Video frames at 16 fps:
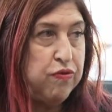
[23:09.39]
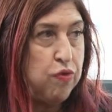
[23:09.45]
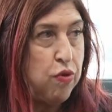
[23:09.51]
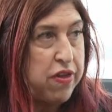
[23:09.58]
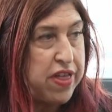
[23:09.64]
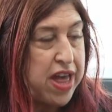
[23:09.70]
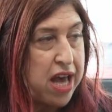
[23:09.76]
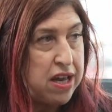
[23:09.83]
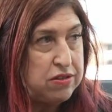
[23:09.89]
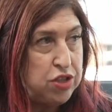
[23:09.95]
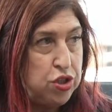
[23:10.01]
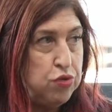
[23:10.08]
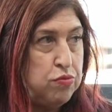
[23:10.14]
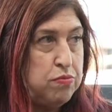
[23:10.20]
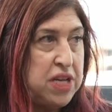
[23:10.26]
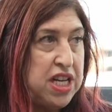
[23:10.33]
for that
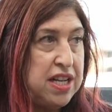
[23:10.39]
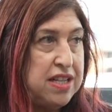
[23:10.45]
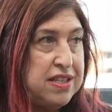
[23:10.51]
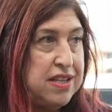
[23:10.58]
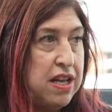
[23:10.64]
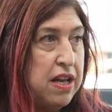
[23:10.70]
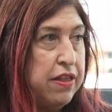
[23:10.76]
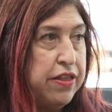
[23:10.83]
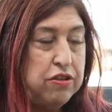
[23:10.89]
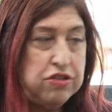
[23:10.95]
two minutes,